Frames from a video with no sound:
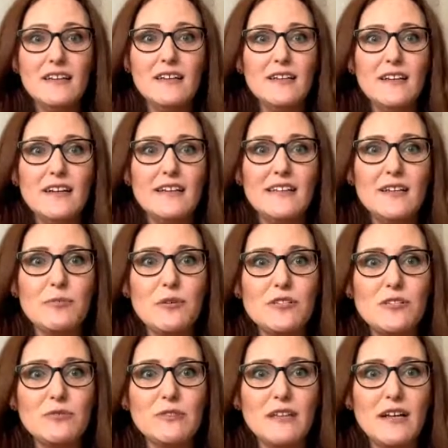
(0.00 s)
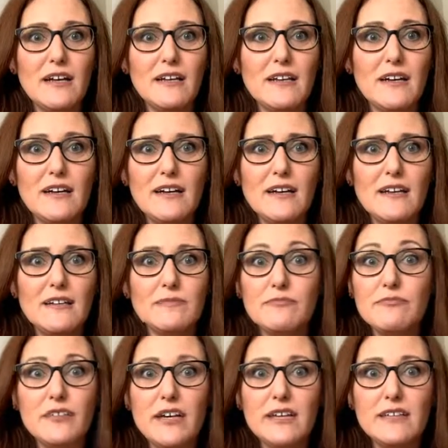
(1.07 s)
And the person will like,
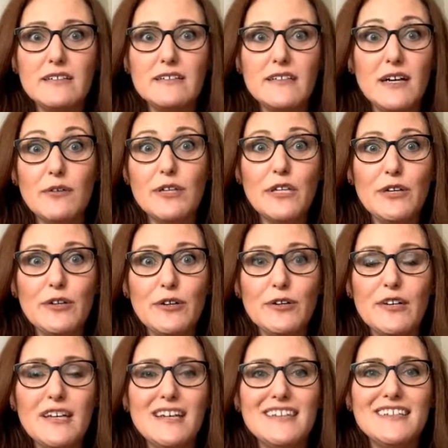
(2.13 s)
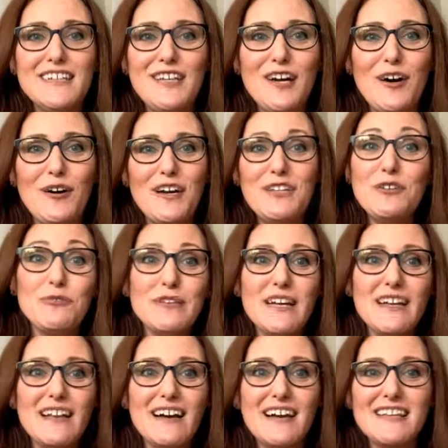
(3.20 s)
fine, how are you? You know, and you
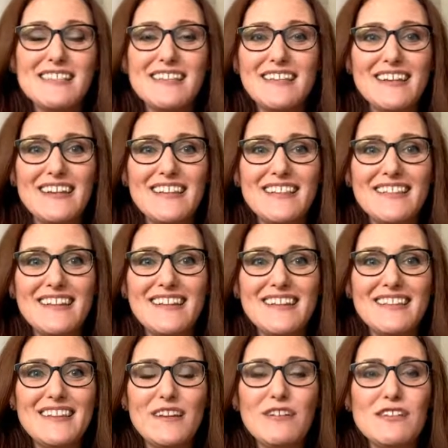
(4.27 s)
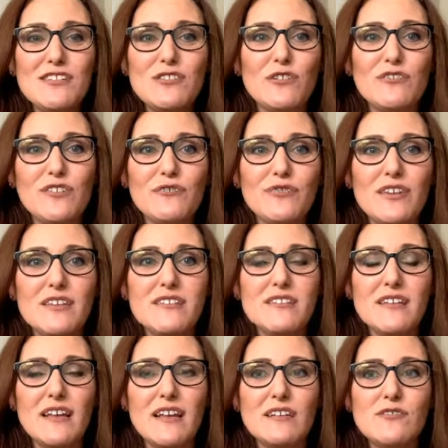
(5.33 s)
realize that there is no
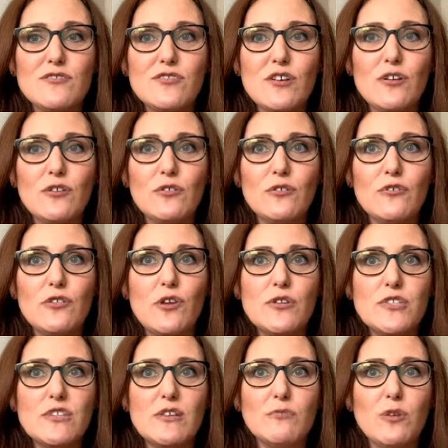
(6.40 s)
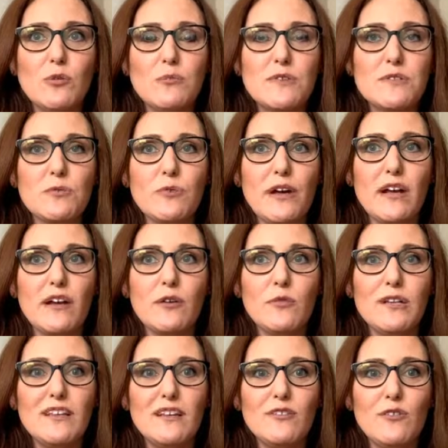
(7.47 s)
difference. And so those are the moments where
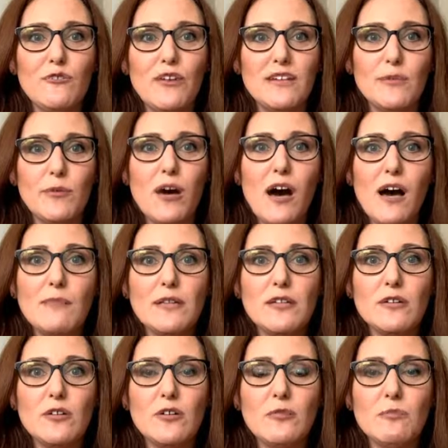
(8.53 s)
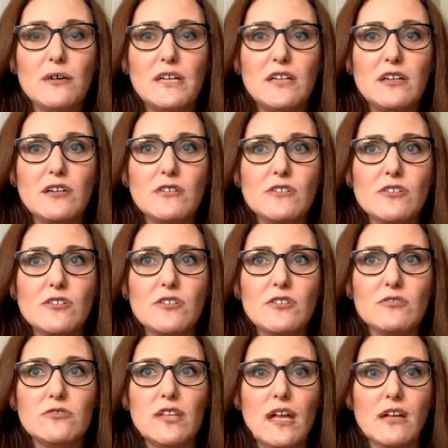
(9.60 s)
we tend to find them comical, but it
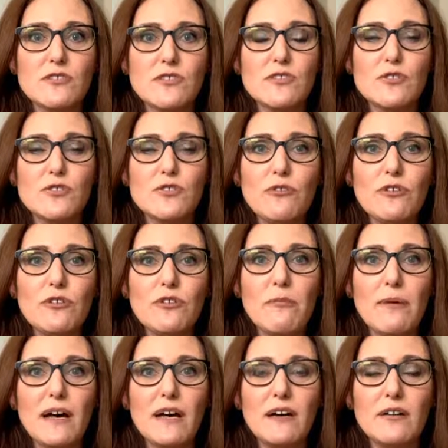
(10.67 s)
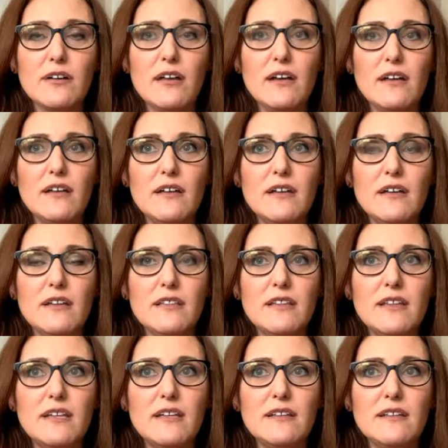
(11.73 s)
also tells a story about
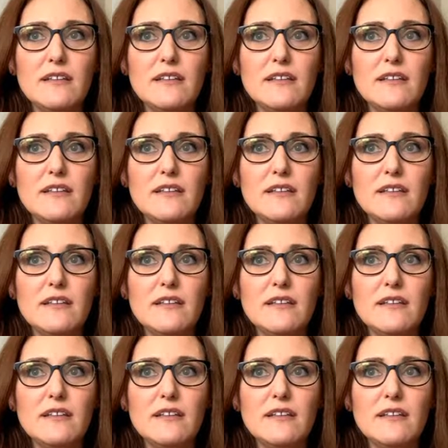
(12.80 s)
the